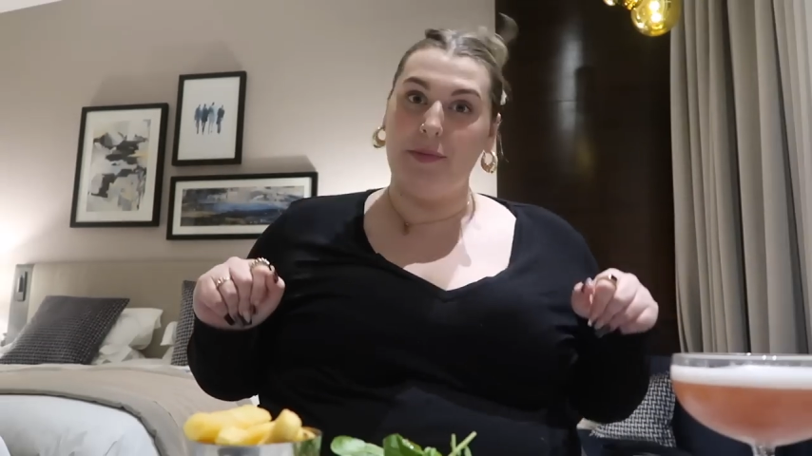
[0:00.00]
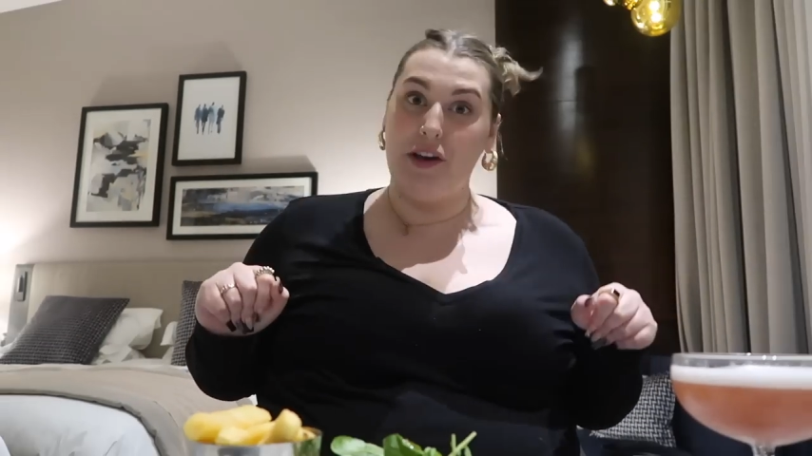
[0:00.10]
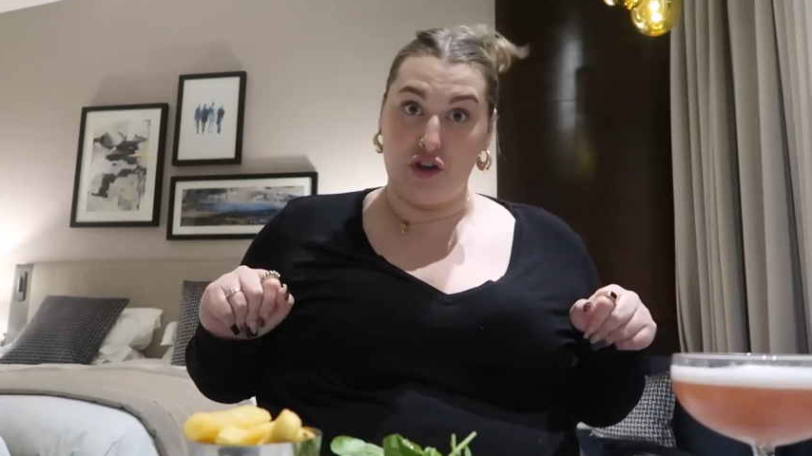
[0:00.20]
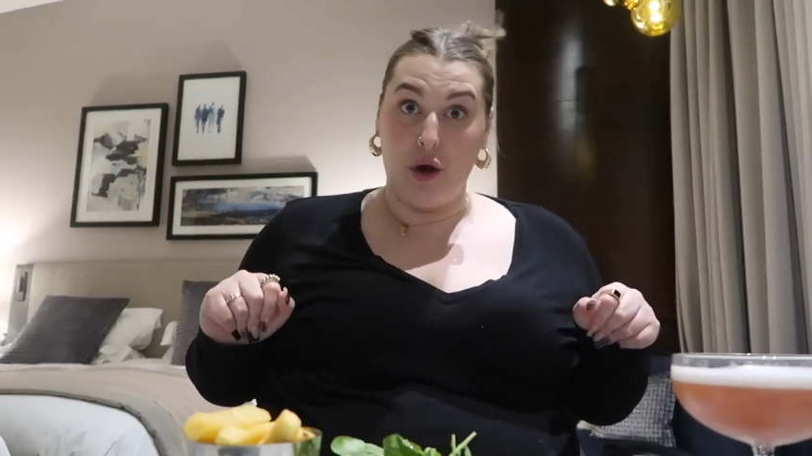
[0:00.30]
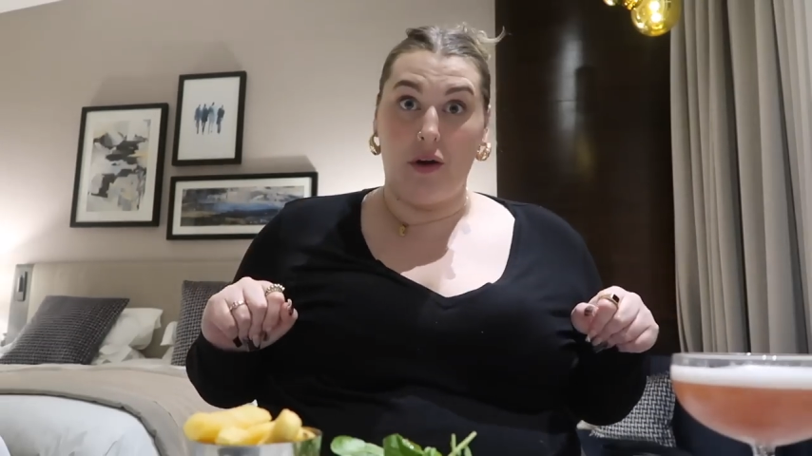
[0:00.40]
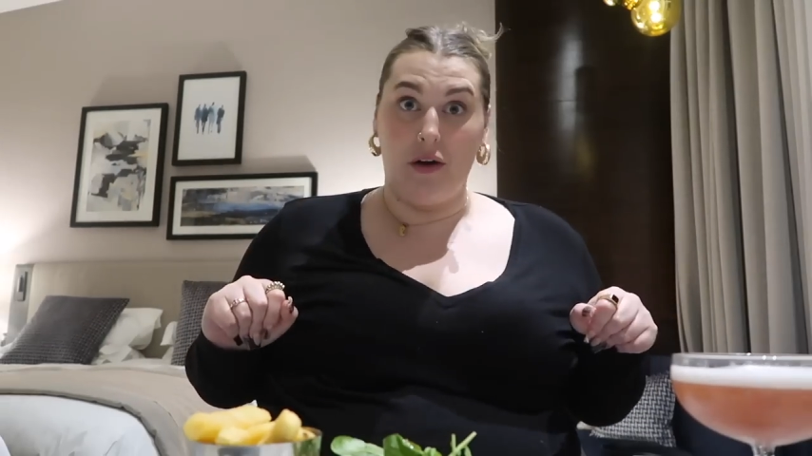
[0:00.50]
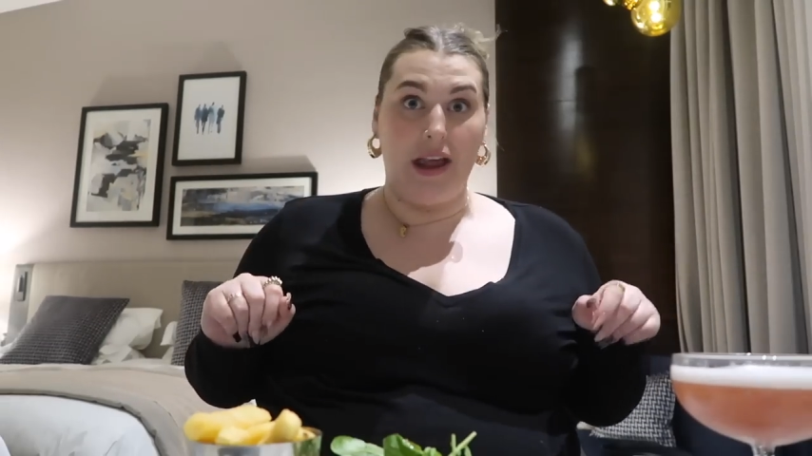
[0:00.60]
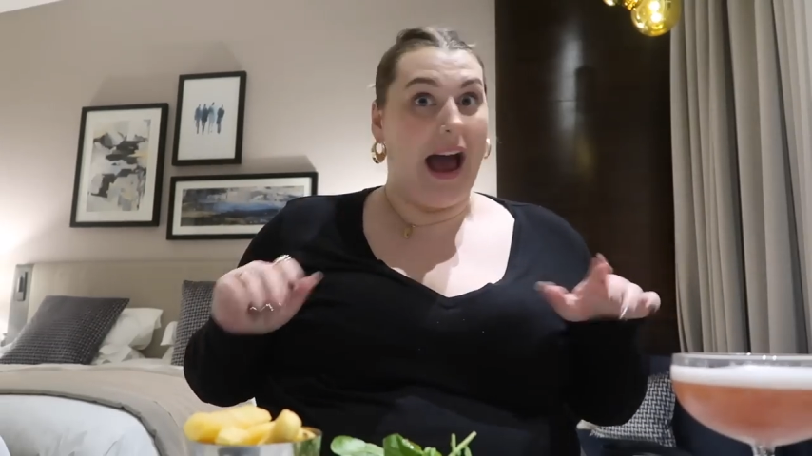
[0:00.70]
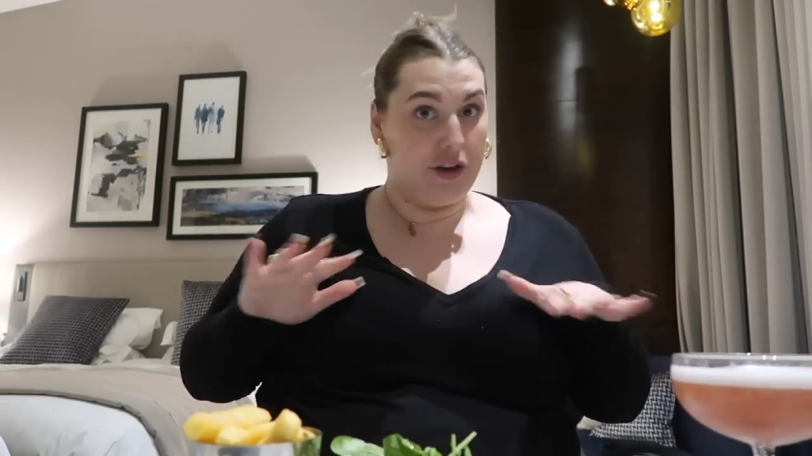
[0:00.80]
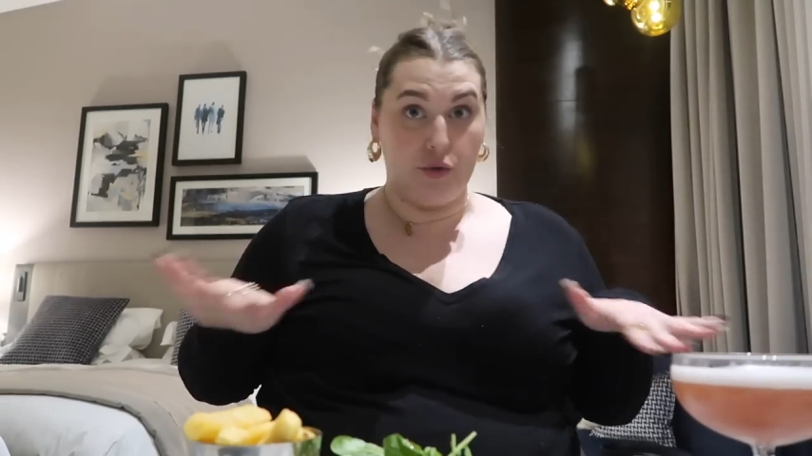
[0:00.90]
me in a chokehold,
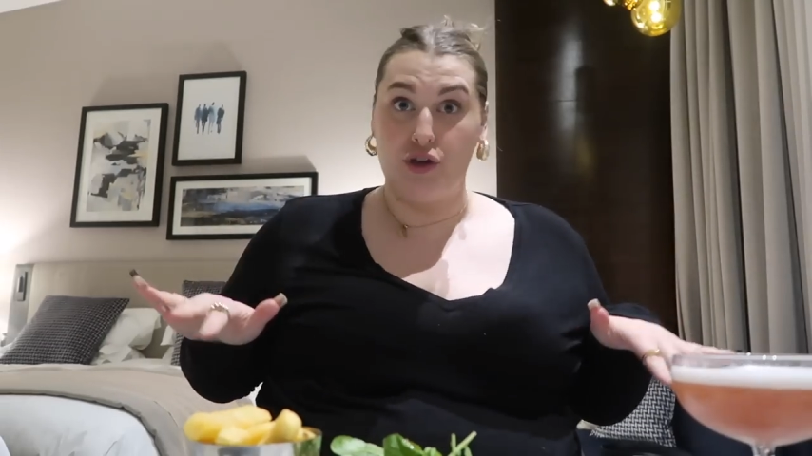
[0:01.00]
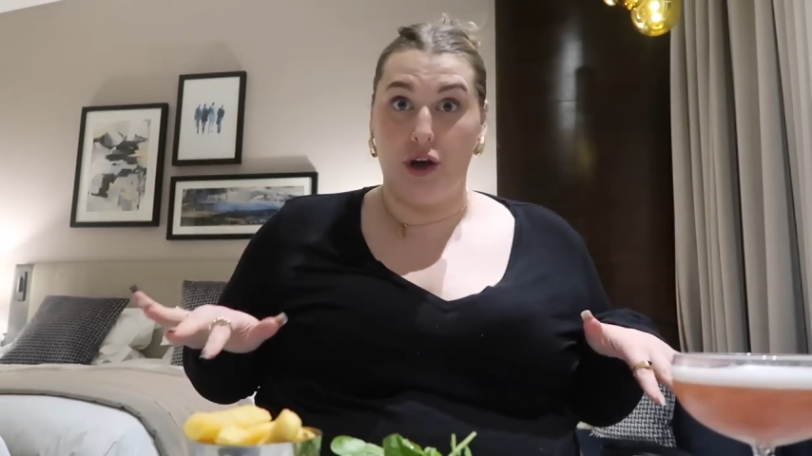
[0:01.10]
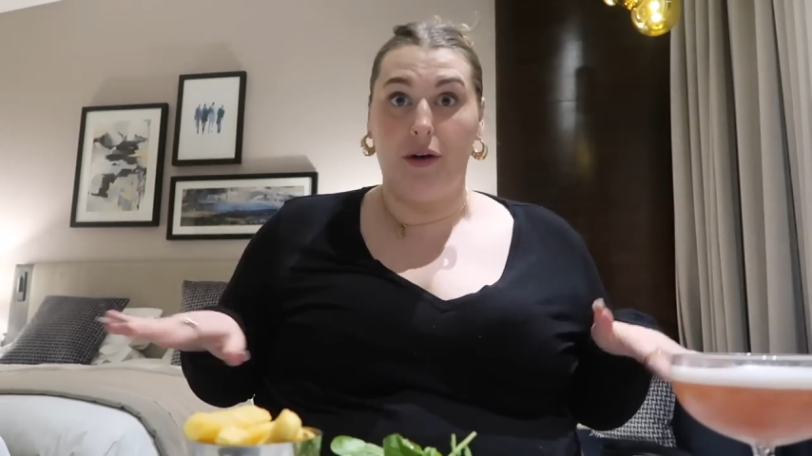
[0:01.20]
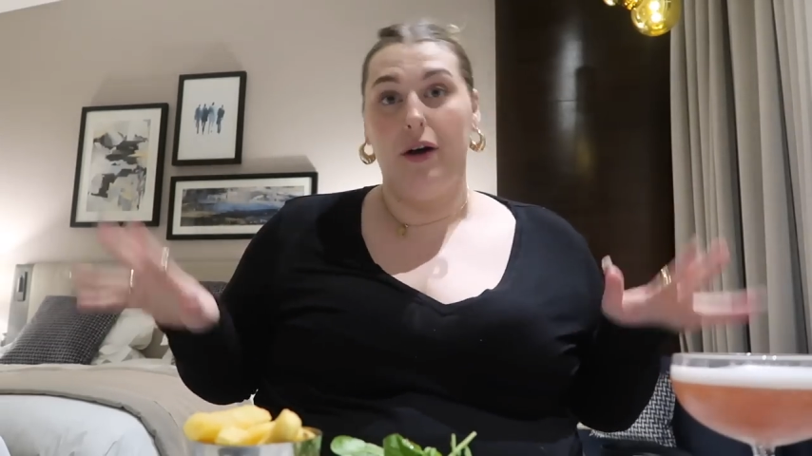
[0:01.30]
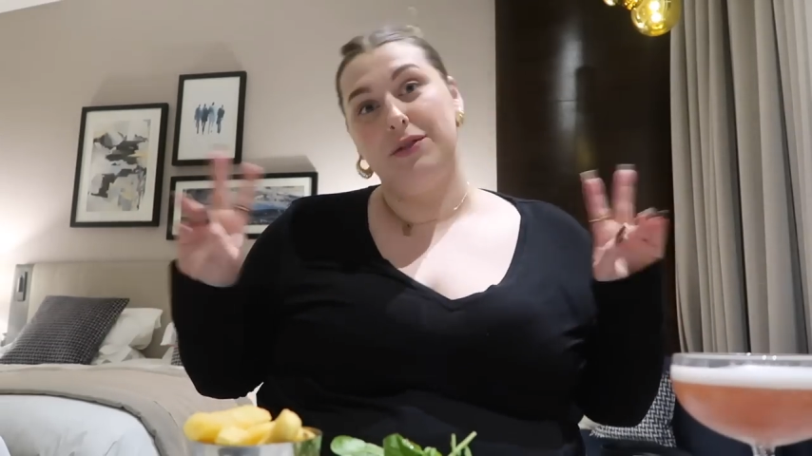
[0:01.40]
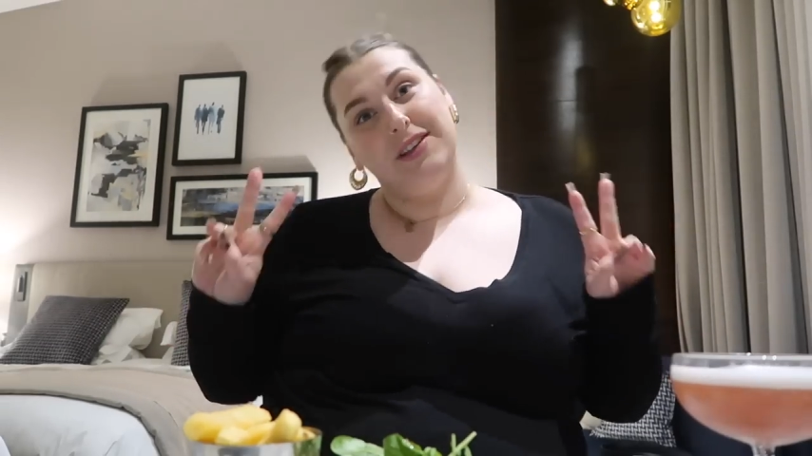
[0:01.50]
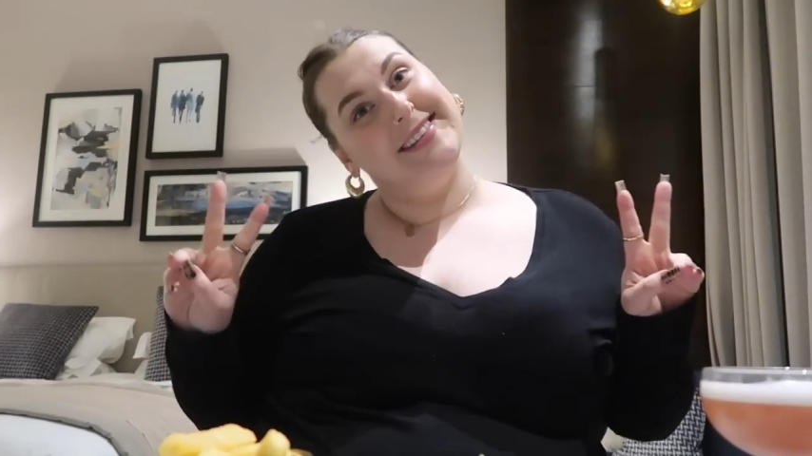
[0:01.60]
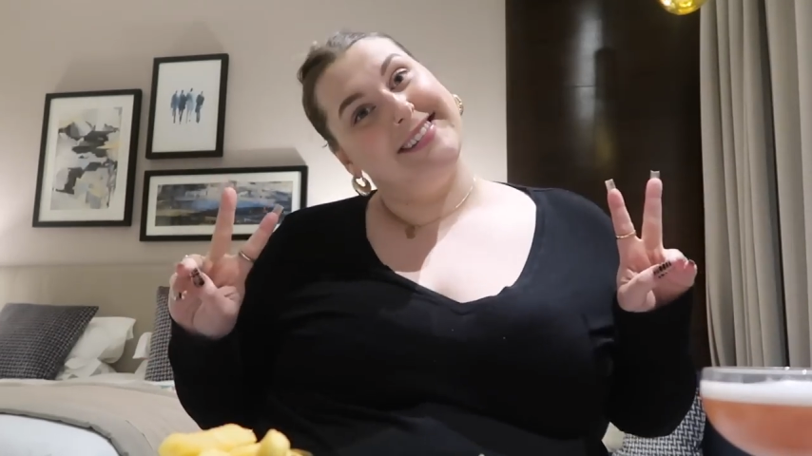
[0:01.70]
the actual chokehold.